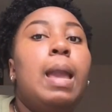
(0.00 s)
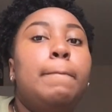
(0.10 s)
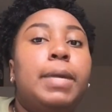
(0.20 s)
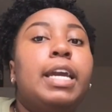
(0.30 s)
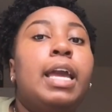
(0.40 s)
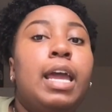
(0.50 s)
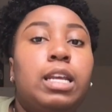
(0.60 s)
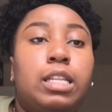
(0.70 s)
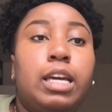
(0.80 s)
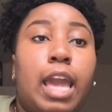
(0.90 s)
and be ahead
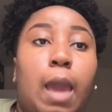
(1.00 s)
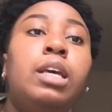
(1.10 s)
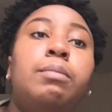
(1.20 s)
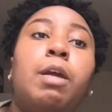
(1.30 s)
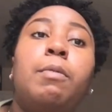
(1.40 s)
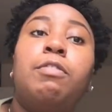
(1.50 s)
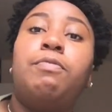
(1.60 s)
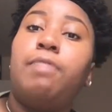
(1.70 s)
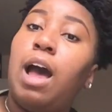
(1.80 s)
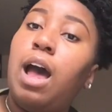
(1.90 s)
of the game. Tip number
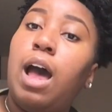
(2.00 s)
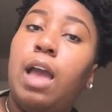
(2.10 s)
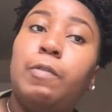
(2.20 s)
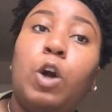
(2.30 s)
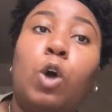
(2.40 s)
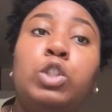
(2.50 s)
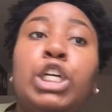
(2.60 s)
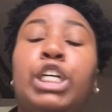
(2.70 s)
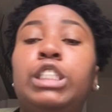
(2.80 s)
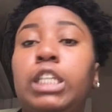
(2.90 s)
5, go to
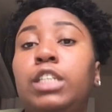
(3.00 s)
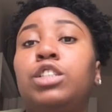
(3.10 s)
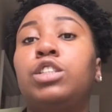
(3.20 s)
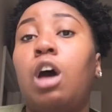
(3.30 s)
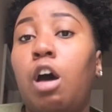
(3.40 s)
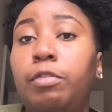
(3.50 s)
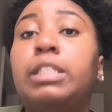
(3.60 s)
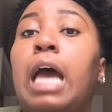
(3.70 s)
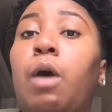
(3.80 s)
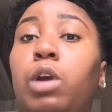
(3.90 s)
your teacher's
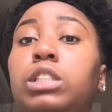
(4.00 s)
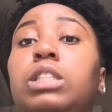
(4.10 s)
office hours.